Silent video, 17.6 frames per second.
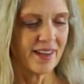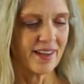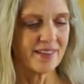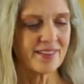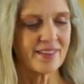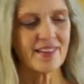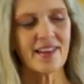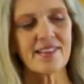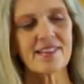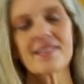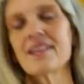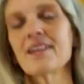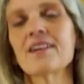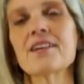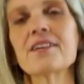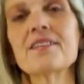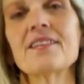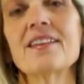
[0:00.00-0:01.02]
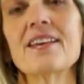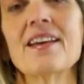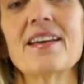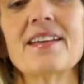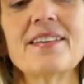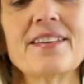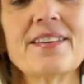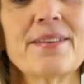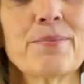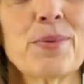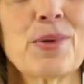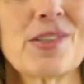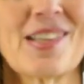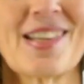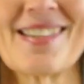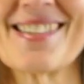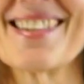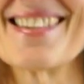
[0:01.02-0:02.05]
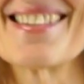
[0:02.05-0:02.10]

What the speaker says: And the last card that presents